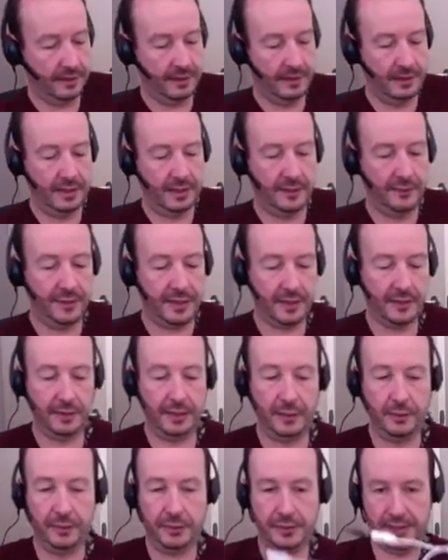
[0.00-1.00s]
it
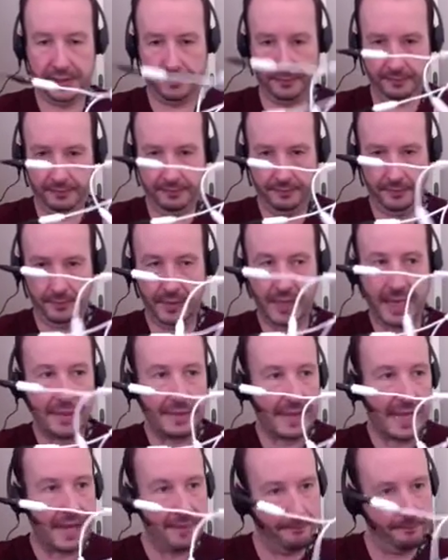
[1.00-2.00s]
effectively looks like
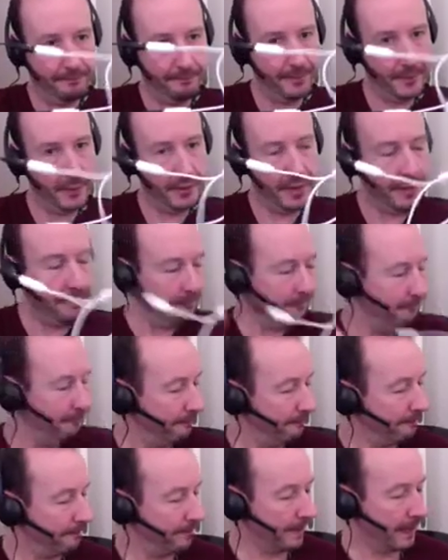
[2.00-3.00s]
that. Okay.
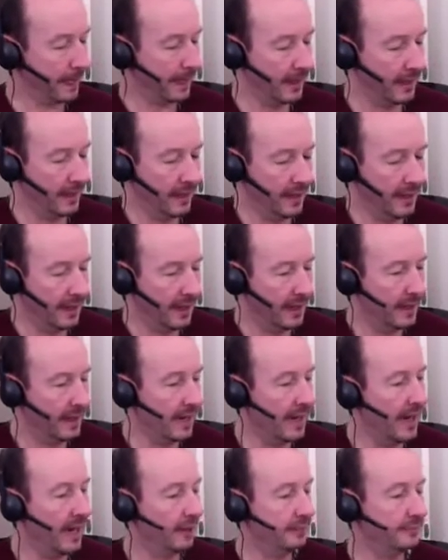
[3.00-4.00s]

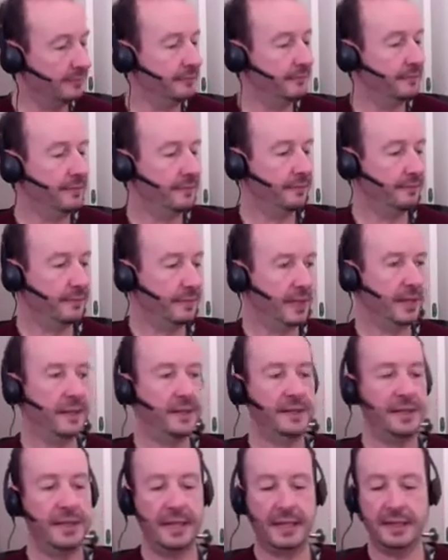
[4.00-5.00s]
Now take
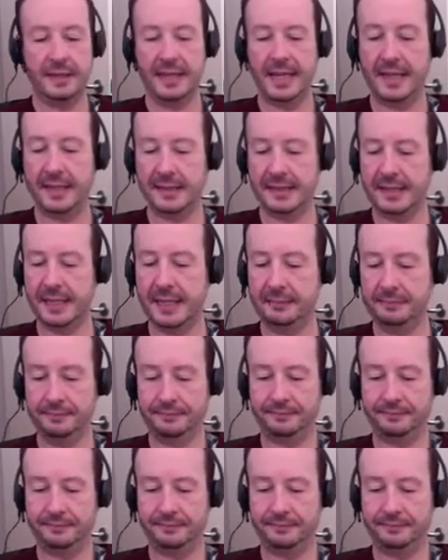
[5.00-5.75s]
your second headset